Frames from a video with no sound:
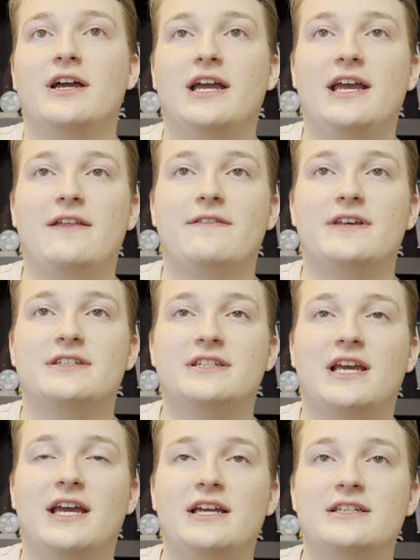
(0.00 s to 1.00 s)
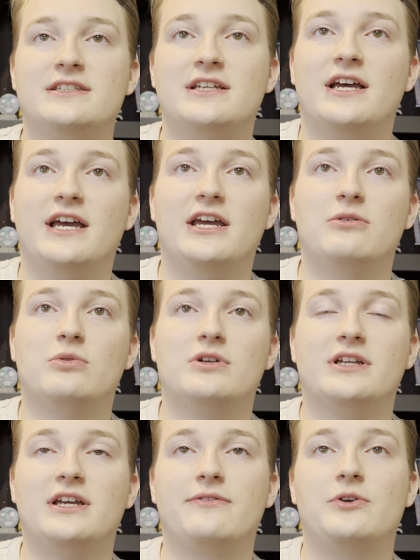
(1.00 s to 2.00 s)
In this case, it will
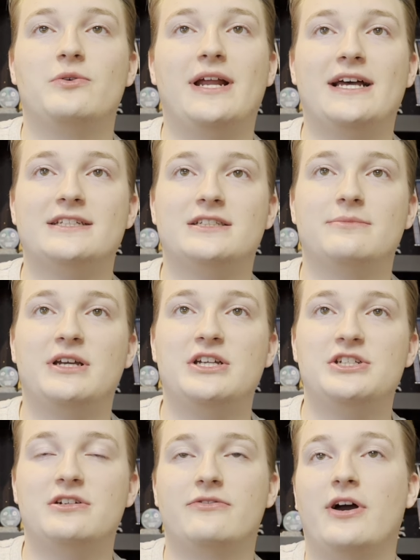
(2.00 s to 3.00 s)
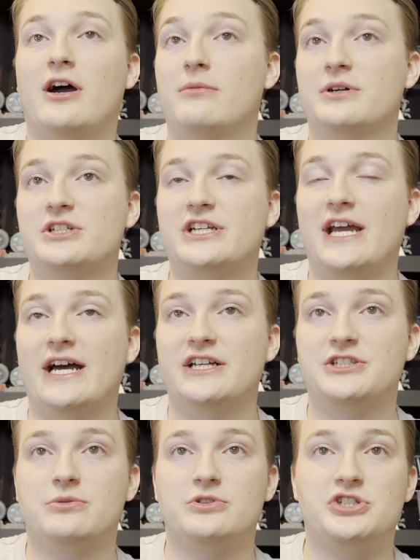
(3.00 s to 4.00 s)
give you an estimation of how much
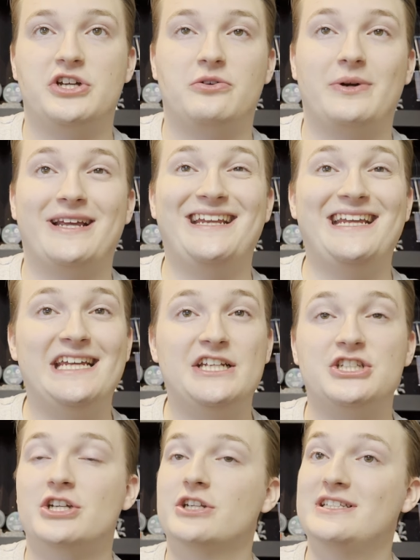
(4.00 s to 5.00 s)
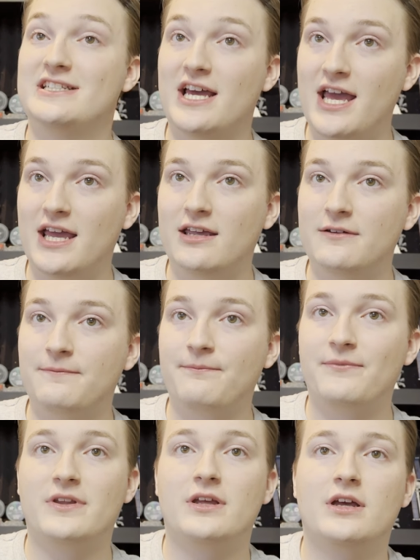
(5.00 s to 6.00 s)
gas you will generate each day,
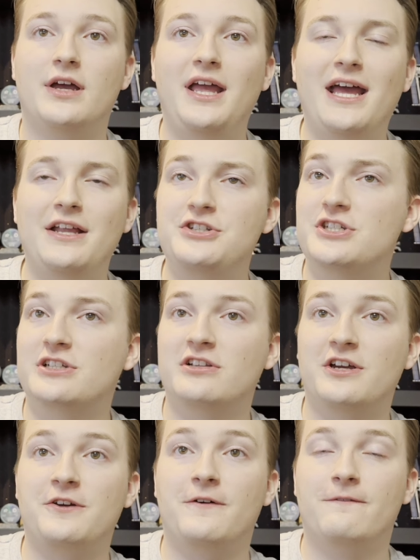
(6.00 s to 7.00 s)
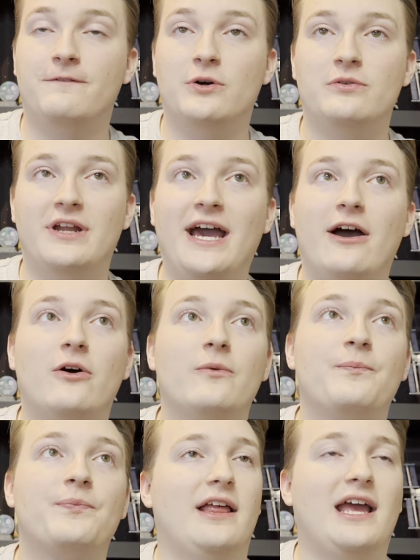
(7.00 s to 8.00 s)
and just click vote now.
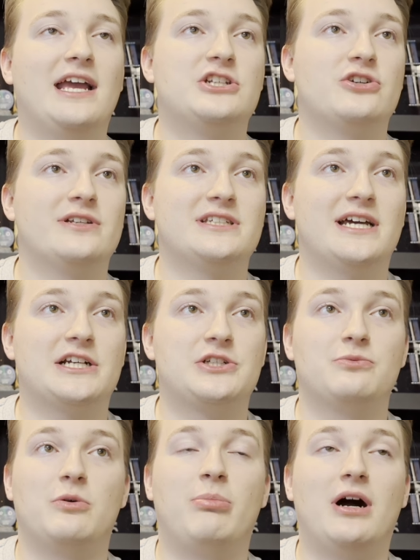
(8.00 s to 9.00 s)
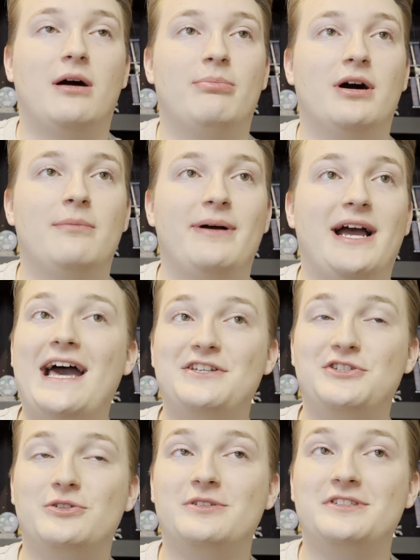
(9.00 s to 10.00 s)
A transaction will pop up.
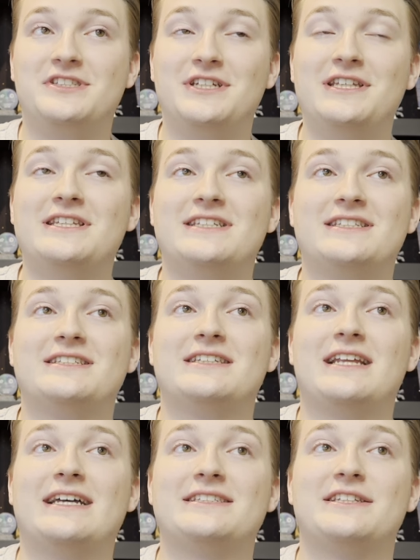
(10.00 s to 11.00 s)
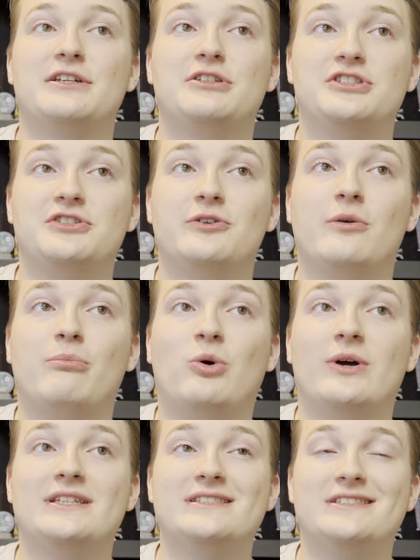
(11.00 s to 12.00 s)
As you can see, this is less than
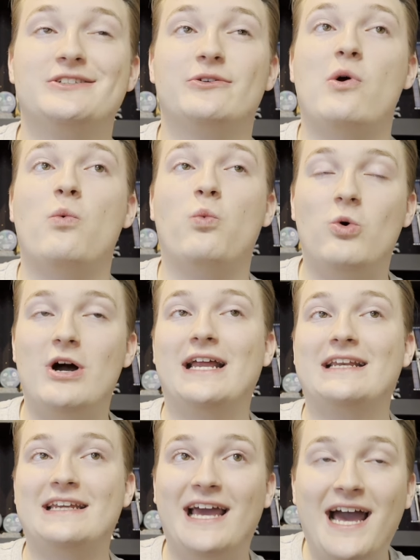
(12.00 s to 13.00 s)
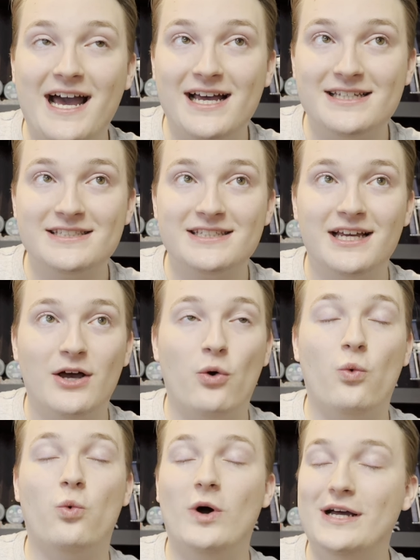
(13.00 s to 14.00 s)
0.01 gas,
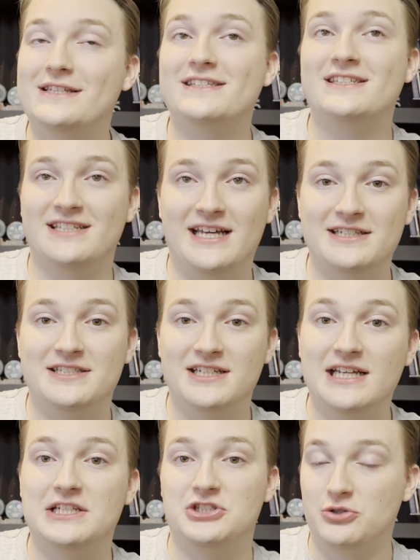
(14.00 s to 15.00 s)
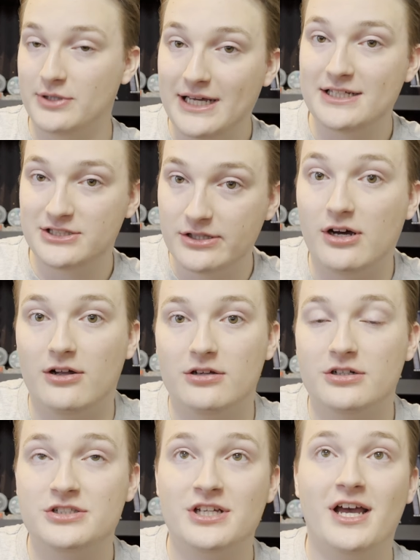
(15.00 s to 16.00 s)
1 cent in today's
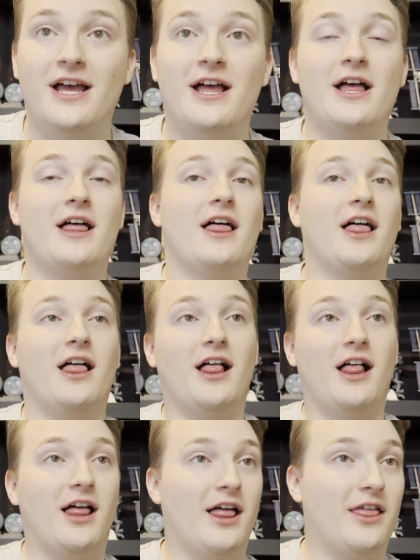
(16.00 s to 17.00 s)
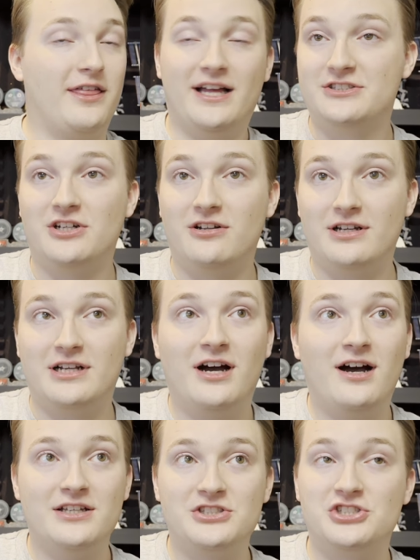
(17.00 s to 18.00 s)
dollars. That's all it costs.